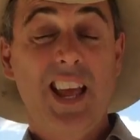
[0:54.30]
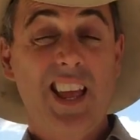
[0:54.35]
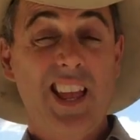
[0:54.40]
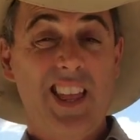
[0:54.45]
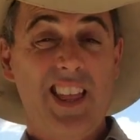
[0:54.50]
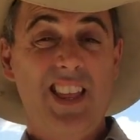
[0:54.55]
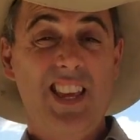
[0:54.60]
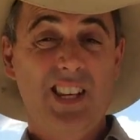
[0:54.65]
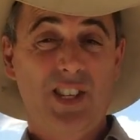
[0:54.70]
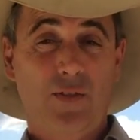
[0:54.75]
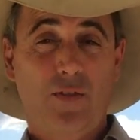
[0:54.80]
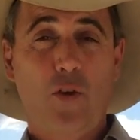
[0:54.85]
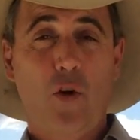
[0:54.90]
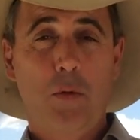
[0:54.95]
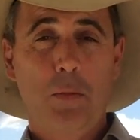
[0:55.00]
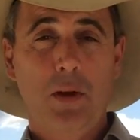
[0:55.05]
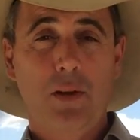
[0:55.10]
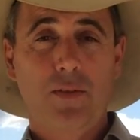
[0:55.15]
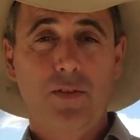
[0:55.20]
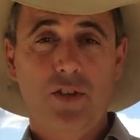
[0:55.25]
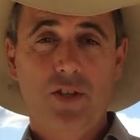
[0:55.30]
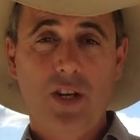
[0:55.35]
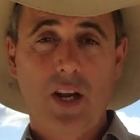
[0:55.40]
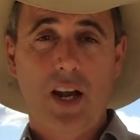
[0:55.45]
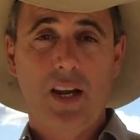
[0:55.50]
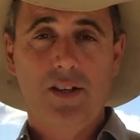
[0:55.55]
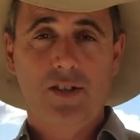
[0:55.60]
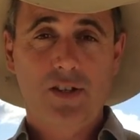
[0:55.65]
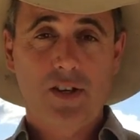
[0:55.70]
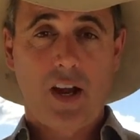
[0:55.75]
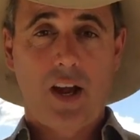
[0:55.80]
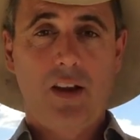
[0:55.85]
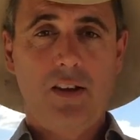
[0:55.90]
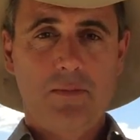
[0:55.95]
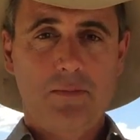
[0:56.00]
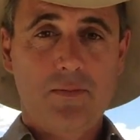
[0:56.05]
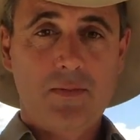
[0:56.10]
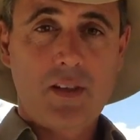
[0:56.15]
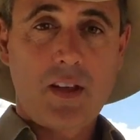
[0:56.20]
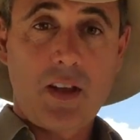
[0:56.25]
this formula for change. So
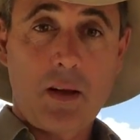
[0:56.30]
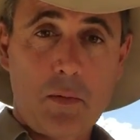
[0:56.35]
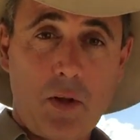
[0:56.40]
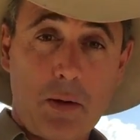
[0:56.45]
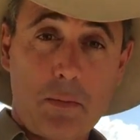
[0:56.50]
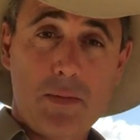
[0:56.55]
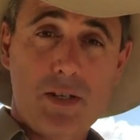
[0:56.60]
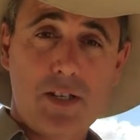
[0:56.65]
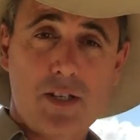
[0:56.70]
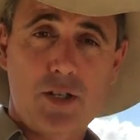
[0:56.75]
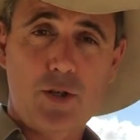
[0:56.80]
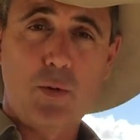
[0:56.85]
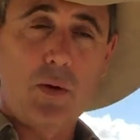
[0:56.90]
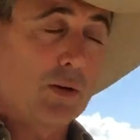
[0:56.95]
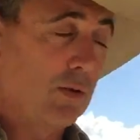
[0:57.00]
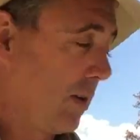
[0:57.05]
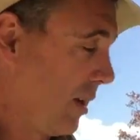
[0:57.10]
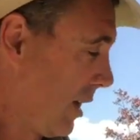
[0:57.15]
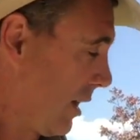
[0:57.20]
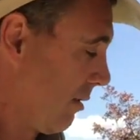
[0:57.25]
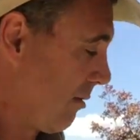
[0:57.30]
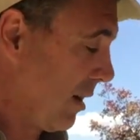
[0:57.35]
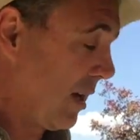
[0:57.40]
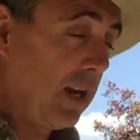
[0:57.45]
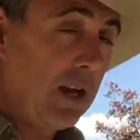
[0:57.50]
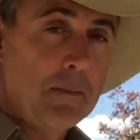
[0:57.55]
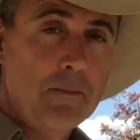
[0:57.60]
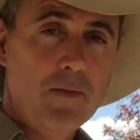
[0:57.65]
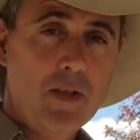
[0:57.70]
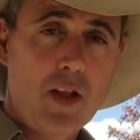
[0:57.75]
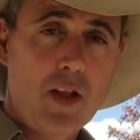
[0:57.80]
I'm like Mr. Squiggle here. You ready?